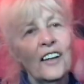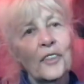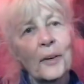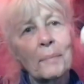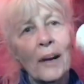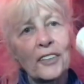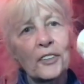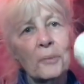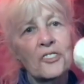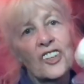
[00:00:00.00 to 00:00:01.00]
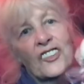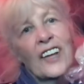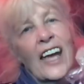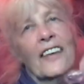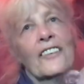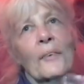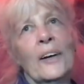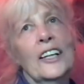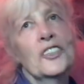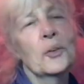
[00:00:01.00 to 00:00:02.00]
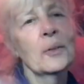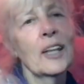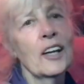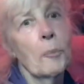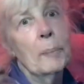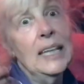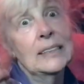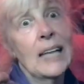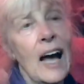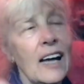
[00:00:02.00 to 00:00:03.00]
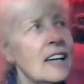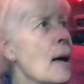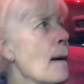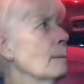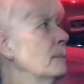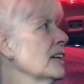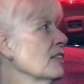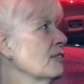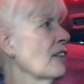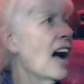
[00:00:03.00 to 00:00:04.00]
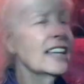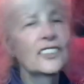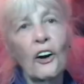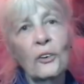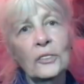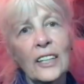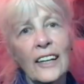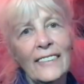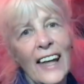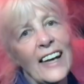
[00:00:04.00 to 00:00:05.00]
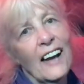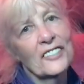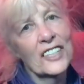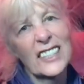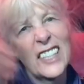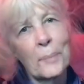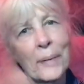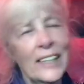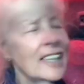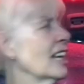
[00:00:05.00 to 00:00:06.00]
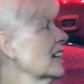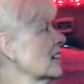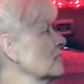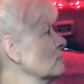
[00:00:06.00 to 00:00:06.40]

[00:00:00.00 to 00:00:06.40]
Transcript: 3 mushrooms, just in case I want to do a little pizza. But if I don't, then I'll just dip it and eat it.